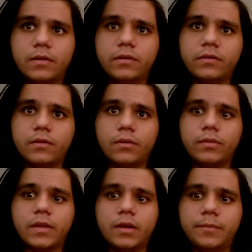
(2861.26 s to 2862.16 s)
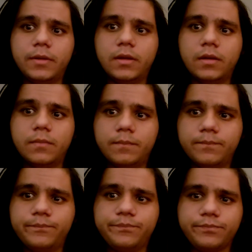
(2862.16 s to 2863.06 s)
So that'll be
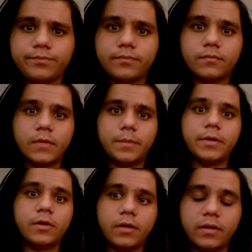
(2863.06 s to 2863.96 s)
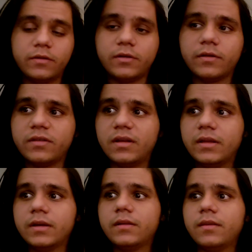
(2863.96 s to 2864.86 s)
that'll be good. I can start settling
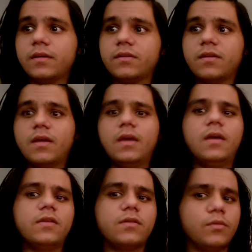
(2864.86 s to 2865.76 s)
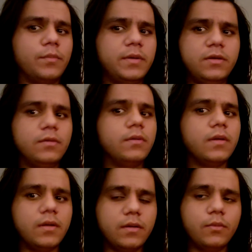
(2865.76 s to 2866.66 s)
into things. So it won't be two
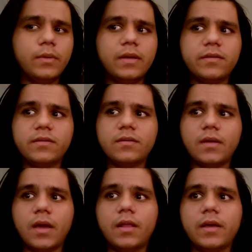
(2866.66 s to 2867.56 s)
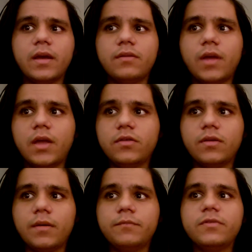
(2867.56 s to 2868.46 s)
weeks. I, like I, I,
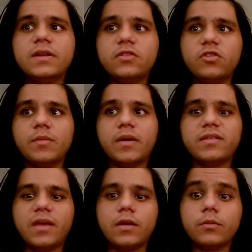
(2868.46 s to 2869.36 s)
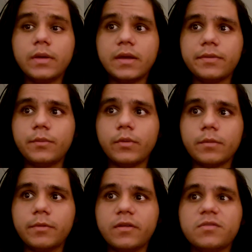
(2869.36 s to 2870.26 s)
I'm finishing my second week at the
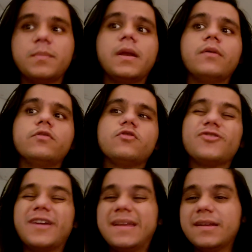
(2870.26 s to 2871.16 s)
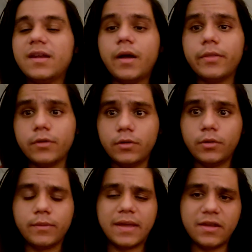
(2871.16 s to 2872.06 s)
workplace, but I was trained in other
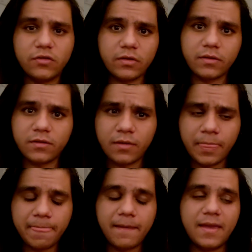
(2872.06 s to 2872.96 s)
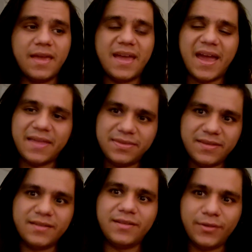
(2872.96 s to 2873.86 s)
locations at
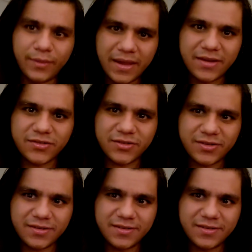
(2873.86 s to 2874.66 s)
this location.